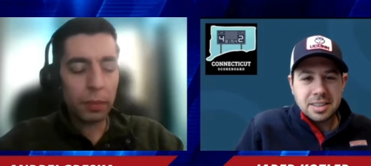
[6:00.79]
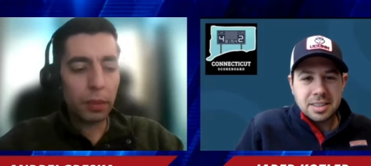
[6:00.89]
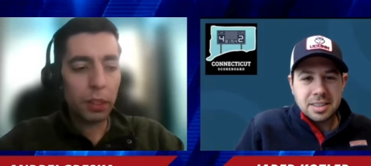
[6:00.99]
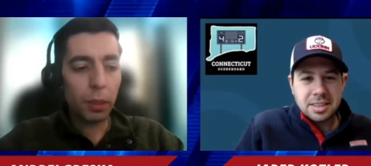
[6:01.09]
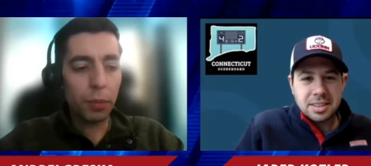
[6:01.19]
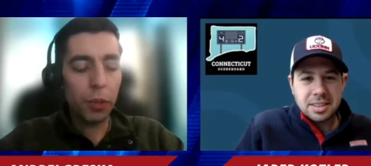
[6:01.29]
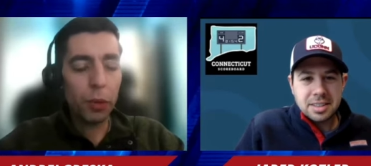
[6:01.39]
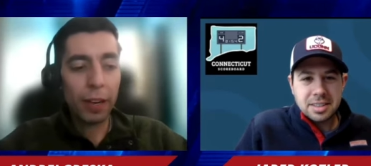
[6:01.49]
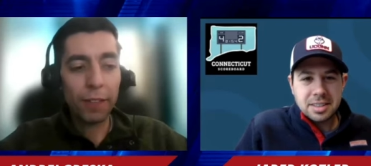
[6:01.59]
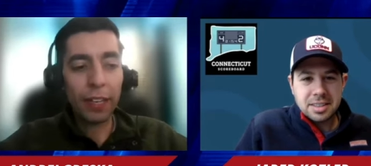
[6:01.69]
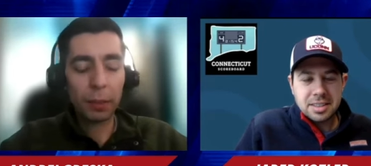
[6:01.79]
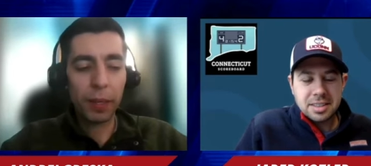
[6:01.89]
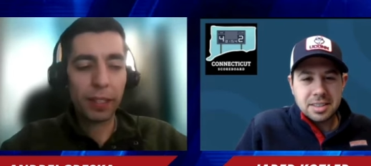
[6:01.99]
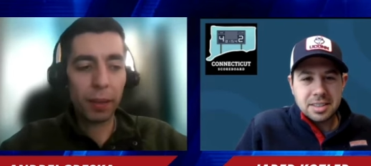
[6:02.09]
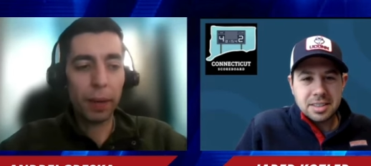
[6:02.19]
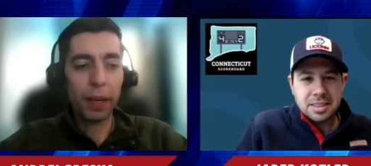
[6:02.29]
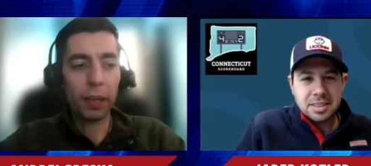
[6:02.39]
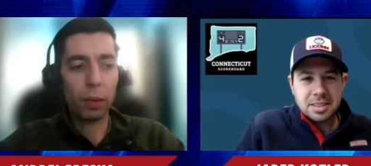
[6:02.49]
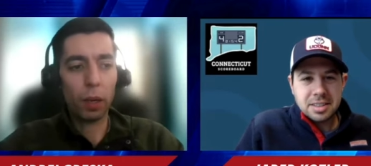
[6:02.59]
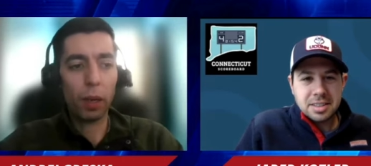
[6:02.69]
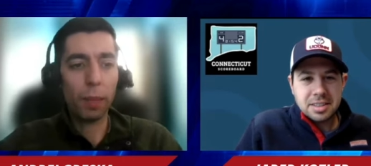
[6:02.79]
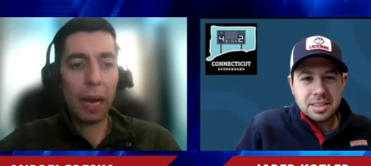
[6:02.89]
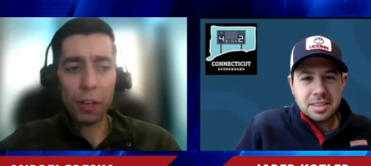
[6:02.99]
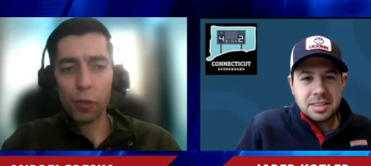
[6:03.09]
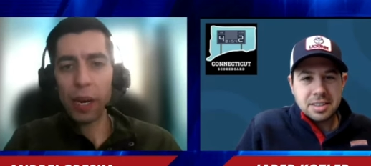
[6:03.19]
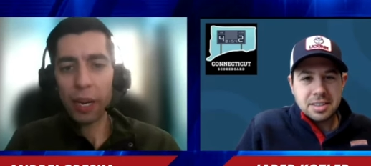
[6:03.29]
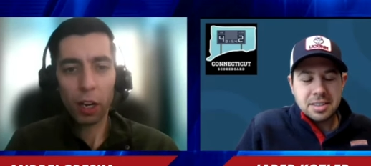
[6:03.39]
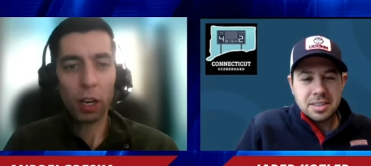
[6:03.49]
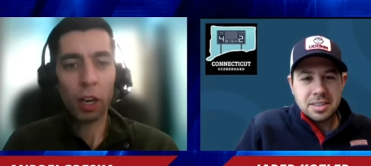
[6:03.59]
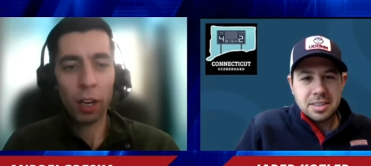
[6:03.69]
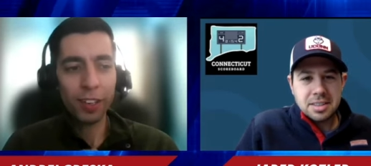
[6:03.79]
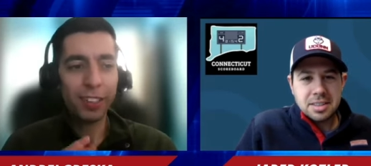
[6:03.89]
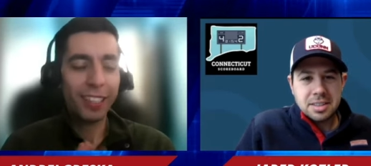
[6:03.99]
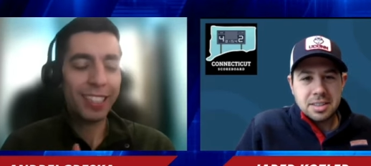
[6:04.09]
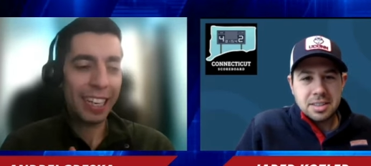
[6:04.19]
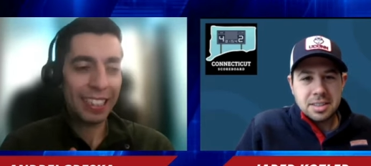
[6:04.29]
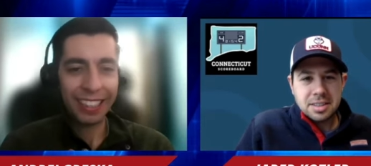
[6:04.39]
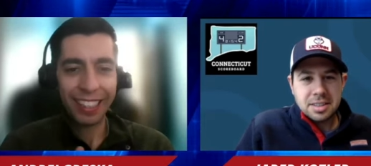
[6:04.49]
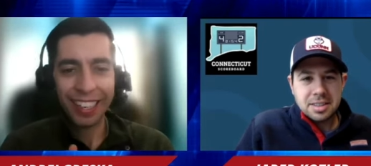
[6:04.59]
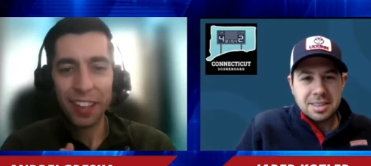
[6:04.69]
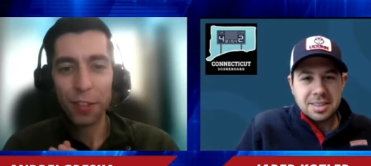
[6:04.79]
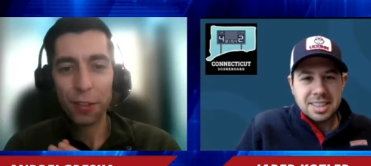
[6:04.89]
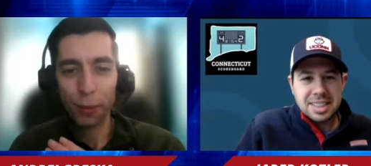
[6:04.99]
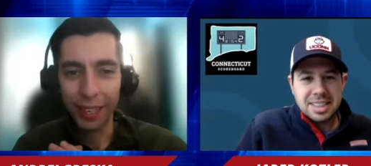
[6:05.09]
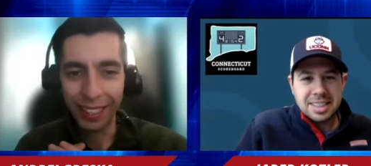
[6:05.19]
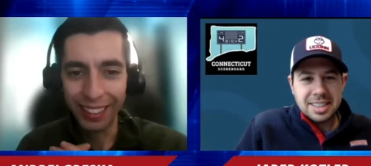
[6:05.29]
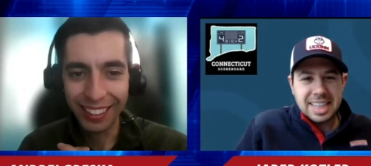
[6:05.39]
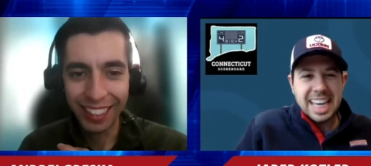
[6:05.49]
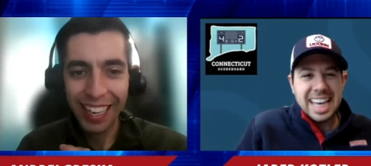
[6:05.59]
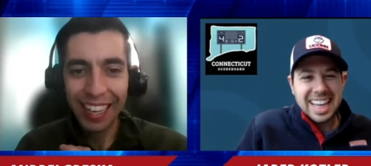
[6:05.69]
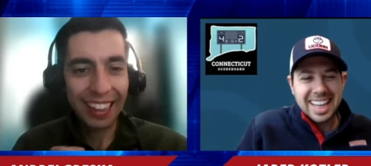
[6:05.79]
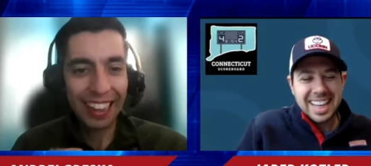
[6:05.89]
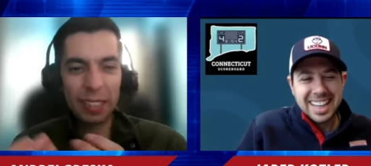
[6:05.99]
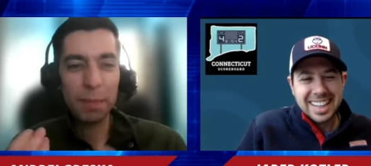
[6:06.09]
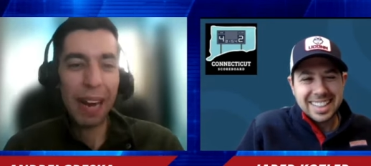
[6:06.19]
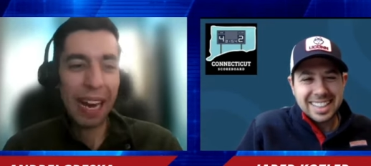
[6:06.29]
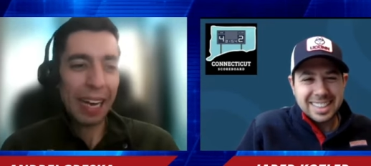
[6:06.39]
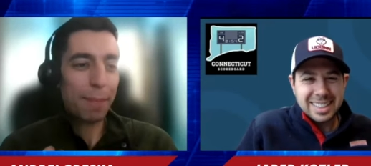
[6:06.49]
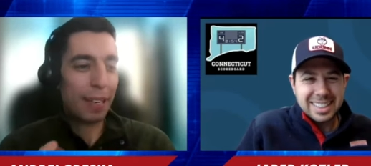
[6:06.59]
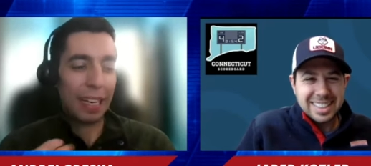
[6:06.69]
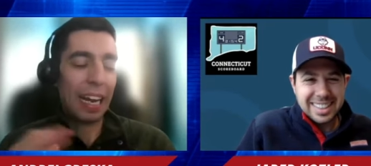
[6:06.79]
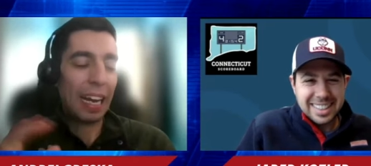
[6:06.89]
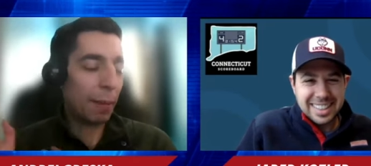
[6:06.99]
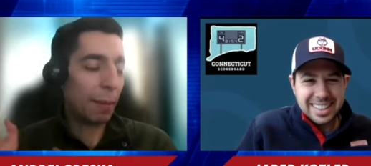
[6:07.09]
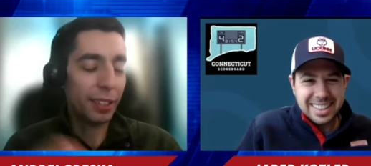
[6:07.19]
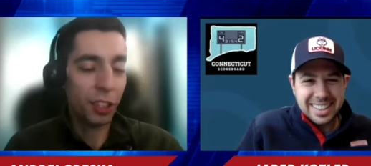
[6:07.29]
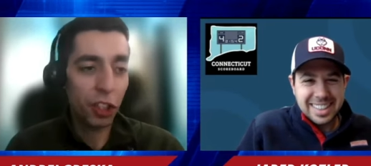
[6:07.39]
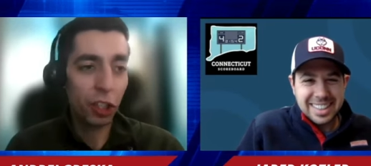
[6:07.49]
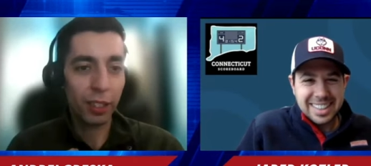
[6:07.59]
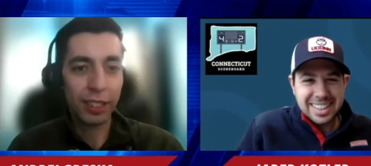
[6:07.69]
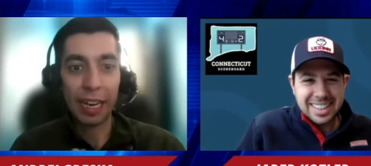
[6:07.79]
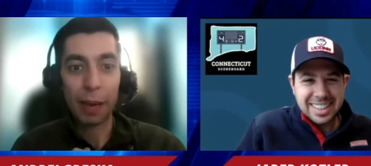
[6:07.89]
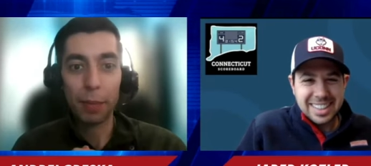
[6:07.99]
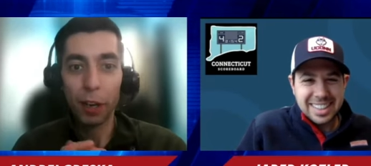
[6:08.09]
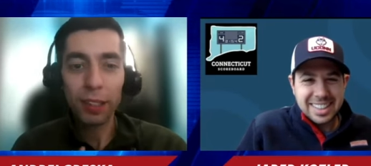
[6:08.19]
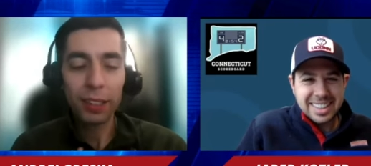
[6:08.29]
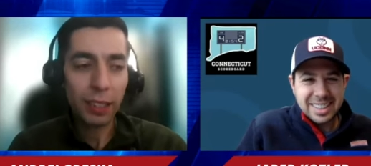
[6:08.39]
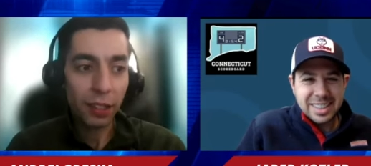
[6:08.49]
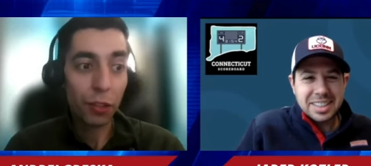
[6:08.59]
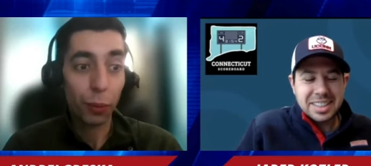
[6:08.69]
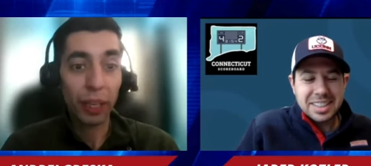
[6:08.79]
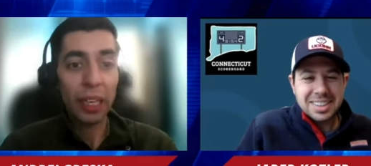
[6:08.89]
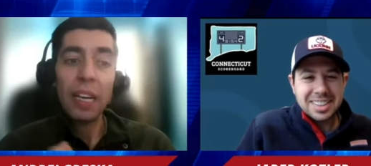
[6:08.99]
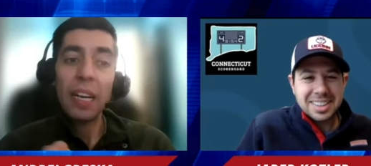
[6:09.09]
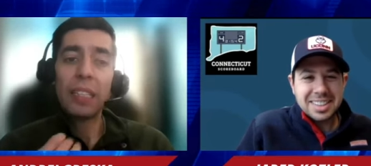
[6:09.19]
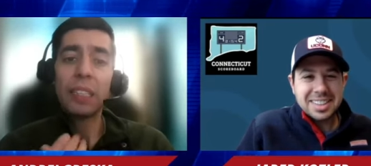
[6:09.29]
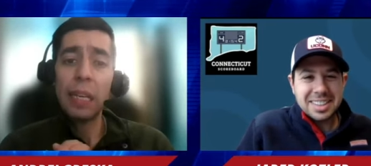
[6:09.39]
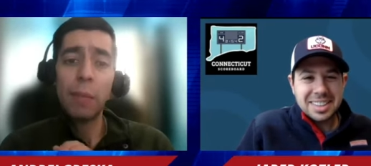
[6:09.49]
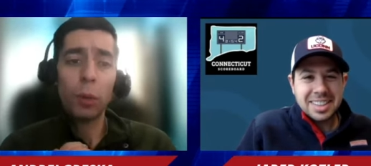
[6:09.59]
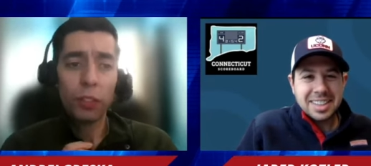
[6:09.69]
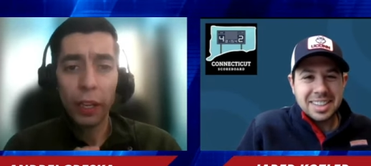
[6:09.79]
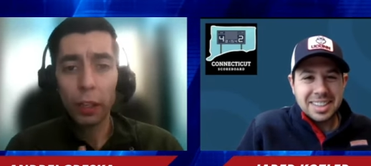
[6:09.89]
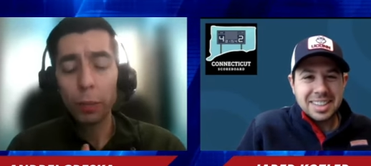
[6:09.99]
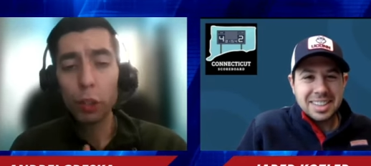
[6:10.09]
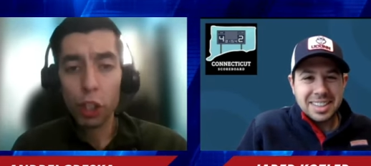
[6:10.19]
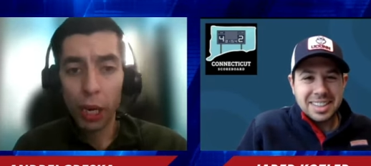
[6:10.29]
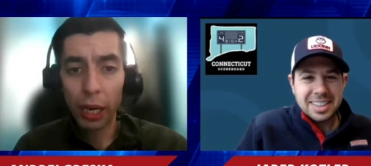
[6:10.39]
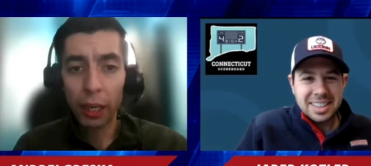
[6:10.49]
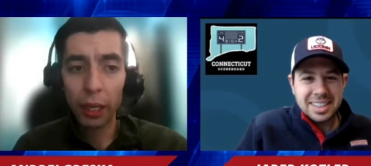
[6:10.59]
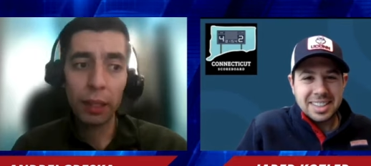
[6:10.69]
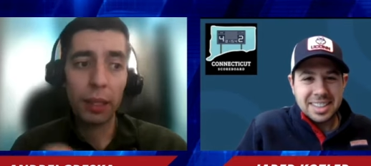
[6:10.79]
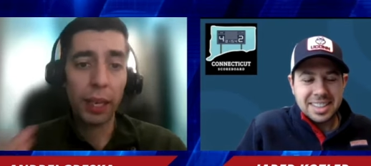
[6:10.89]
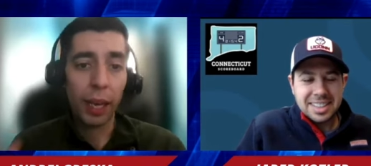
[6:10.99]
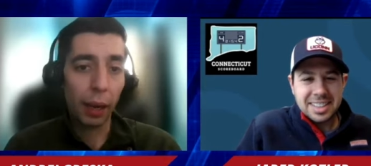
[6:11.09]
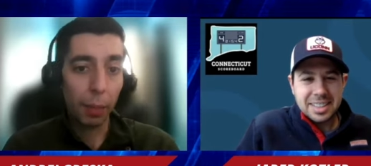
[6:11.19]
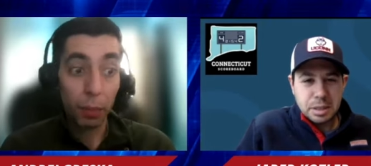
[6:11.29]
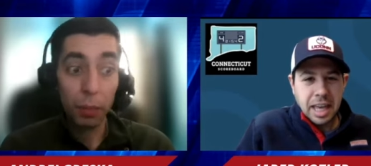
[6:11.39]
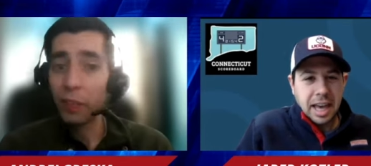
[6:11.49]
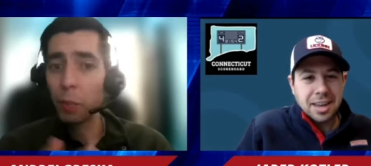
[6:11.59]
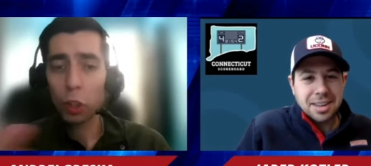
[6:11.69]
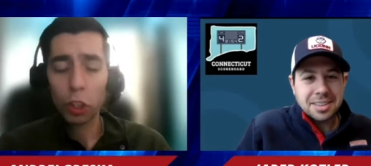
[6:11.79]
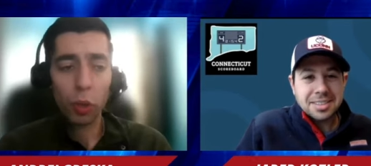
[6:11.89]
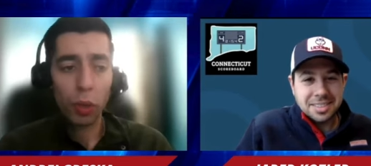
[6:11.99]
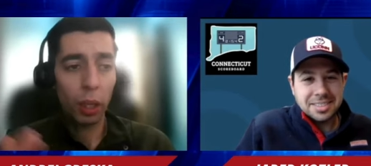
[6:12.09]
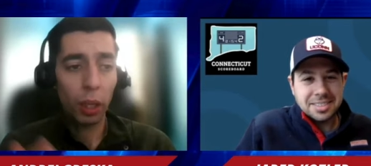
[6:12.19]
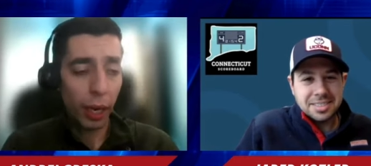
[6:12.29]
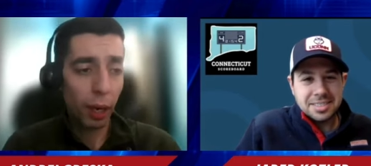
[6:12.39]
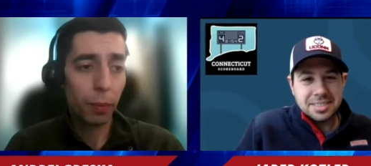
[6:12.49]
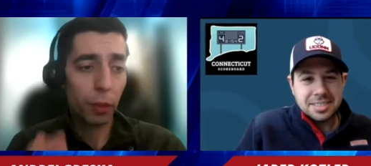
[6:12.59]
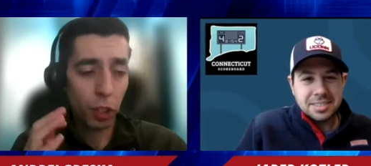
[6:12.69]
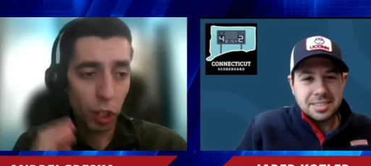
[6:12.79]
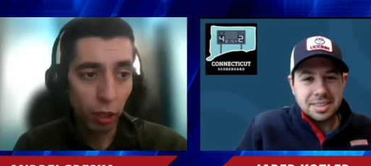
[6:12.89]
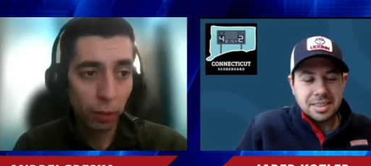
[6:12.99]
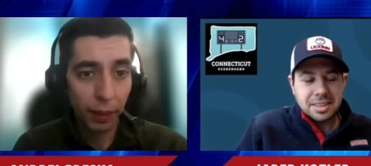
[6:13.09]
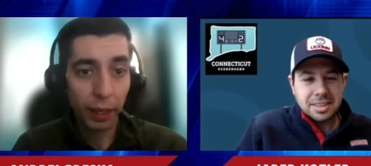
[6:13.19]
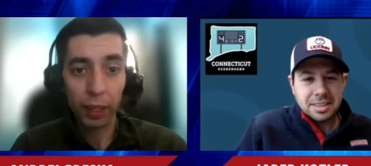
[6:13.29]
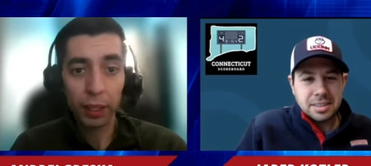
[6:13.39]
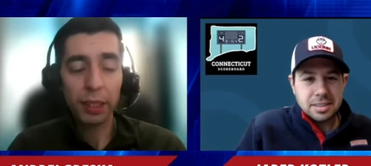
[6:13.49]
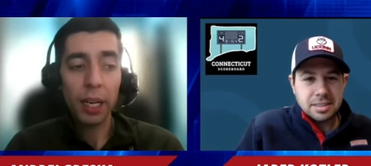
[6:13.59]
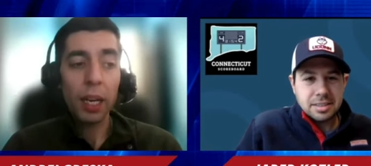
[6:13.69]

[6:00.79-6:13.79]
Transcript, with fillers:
Speaker 1: some UConn fans picked up on it. Um, I track uncontested threes. Like that is my I, am on synergy all the time, but uncontested three, it is the most valuable shot in the game, even yeah. more so than a layup or a dunk, because